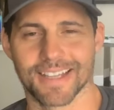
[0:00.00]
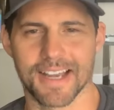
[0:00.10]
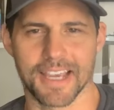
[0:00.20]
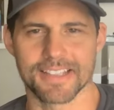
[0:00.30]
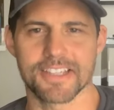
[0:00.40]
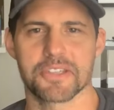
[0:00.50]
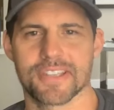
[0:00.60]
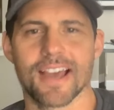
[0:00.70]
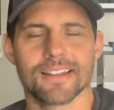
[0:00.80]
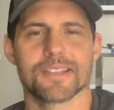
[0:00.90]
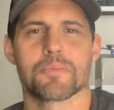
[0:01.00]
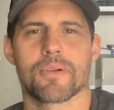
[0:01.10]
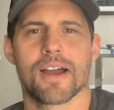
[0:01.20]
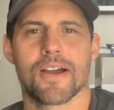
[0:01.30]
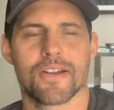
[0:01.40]
like I can just tell he's
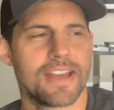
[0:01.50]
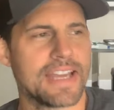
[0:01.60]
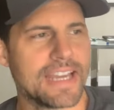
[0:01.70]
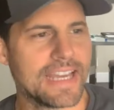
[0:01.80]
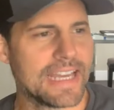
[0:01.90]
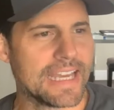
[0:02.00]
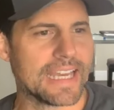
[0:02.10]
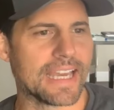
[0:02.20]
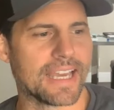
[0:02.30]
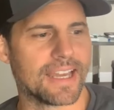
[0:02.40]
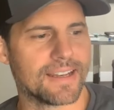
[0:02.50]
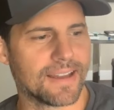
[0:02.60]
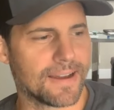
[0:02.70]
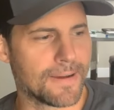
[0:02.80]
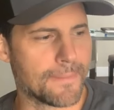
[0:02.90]
proud.
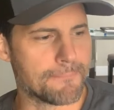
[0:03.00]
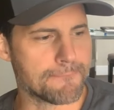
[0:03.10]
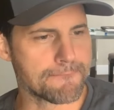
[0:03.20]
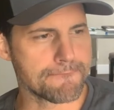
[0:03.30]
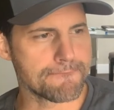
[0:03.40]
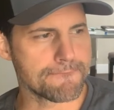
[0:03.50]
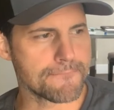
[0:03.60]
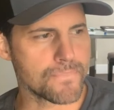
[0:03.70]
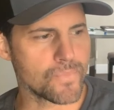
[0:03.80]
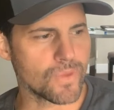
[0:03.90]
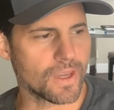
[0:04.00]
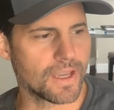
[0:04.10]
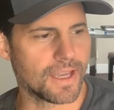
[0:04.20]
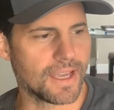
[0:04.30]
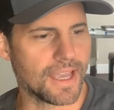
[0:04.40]
And, um,
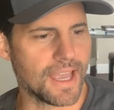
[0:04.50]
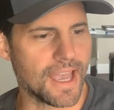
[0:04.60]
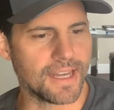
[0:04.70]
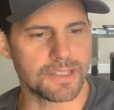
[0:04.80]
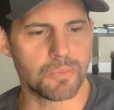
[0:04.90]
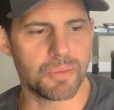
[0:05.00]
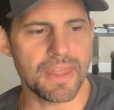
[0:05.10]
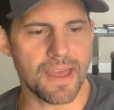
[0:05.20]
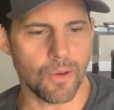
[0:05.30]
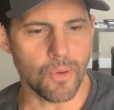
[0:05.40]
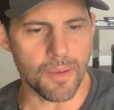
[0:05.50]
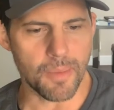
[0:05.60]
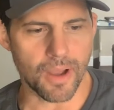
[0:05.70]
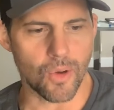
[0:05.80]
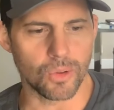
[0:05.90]
and it's been that
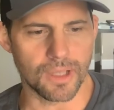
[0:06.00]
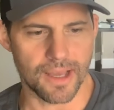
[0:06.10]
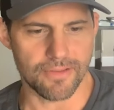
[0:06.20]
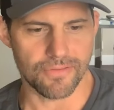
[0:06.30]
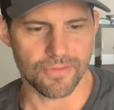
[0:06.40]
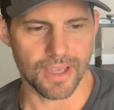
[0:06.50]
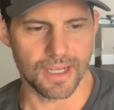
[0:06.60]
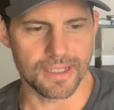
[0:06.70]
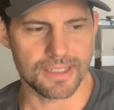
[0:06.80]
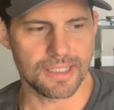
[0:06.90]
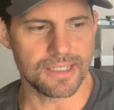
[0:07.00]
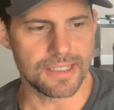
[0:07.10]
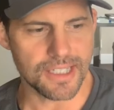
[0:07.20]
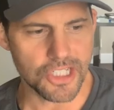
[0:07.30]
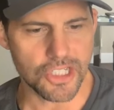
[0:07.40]
way my whole life, and it's
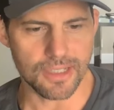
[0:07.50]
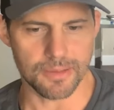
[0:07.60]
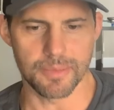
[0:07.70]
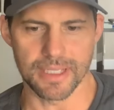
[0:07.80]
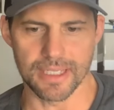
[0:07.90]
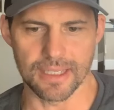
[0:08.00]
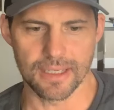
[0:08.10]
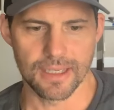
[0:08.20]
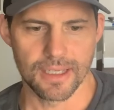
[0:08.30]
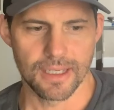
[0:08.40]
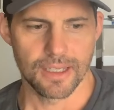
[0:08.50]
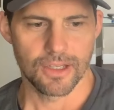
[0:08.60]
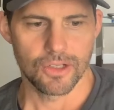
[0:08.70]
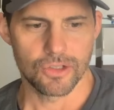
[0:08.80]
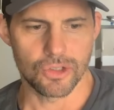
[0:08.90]
conditioned me
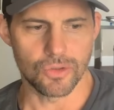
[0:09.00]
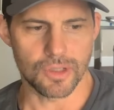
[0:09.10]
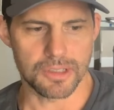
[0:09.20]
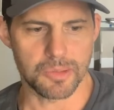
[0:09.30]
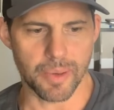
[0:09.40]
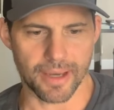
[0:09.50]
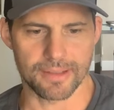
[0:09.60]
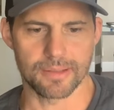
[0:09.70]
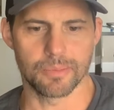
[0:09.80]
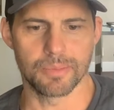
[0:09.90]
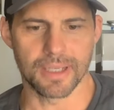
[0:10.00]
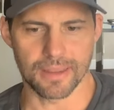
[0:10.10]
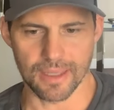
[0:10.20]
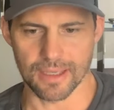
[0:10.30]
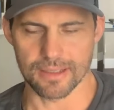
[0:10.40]
to expect
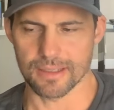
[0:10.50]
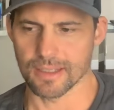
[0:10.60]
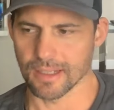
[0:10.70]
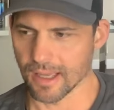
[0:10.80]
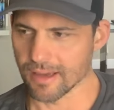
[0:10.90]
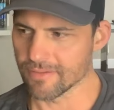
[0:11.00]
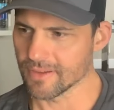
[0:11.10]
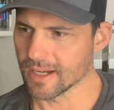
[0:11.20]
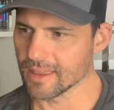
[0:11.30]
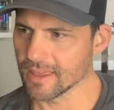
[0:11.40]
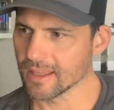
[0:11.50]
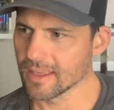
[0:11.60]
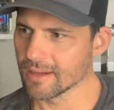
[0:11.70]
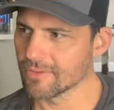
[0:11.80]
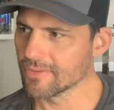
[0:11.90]
big things in life. And I
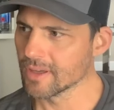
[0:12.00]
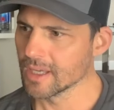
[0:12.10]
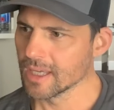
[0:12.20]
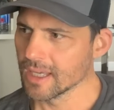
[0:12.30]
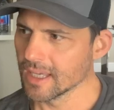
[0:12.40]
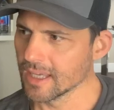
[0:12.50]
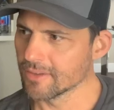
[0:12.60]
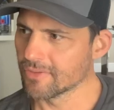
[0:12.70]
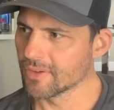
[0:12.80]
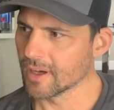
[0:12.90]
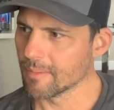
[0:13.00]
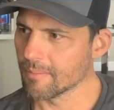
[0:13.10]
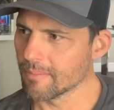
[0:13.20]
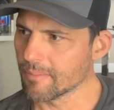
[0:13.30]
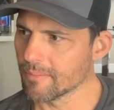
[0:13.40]
think that if, if,
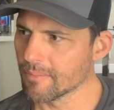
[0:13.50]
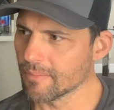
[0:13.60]
um,